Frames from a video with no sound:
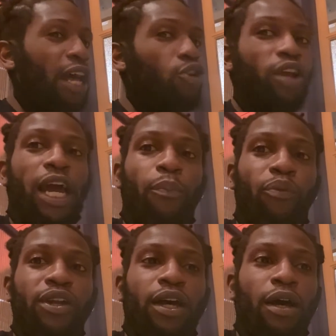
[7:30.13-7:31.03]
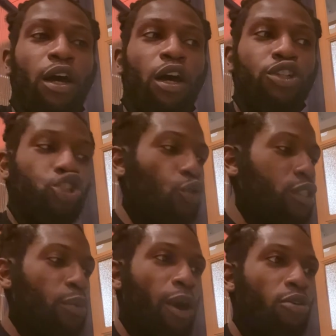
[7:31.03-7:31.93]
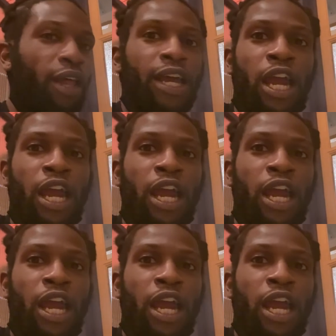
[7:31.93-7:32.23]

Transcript: I know they got pretty Chuy's around like